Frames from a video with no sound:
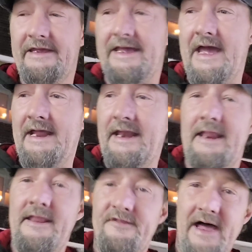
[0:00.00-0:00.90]
getting
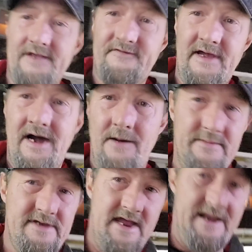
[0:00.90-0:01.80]
that set up
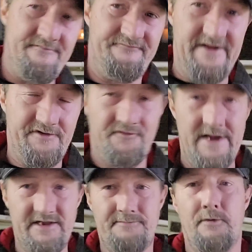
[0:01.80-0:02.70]
and getting everything
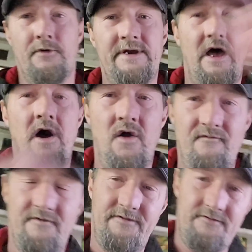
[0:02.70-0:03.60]
transported
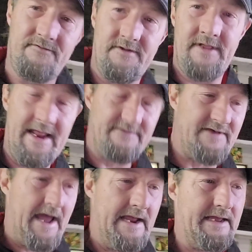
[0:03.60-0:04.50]
over to that
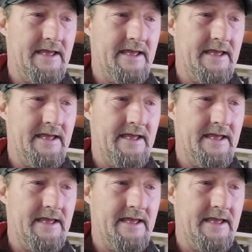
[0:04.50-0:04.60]
tank.